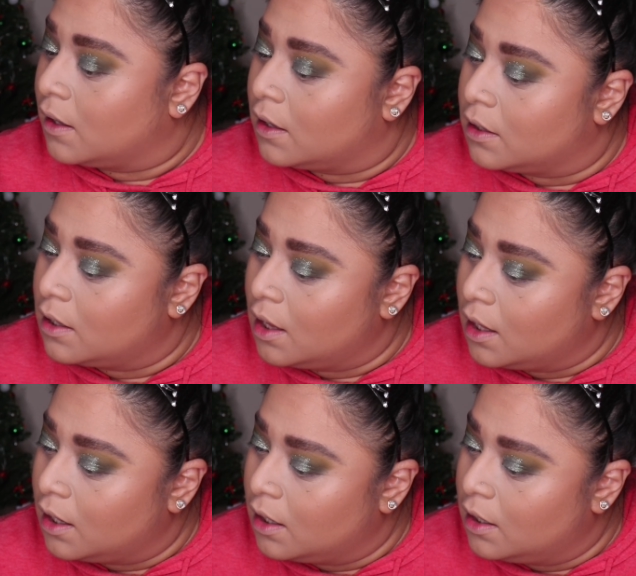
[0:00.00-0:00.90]
And
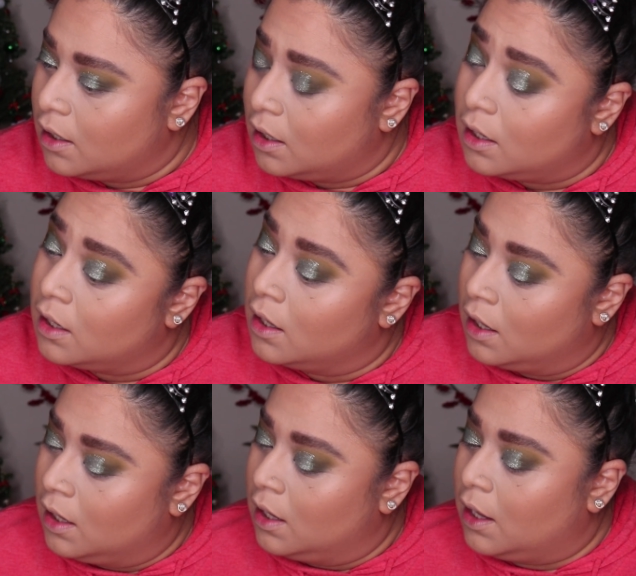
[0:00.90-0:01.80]
then
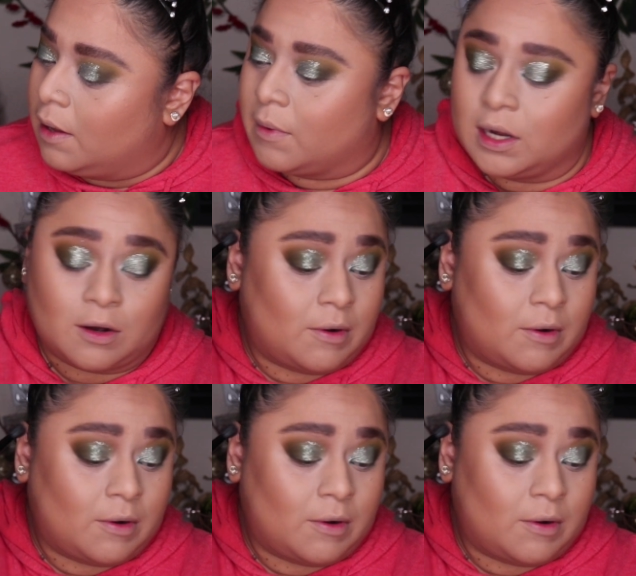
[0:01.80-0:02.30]
I'm gonna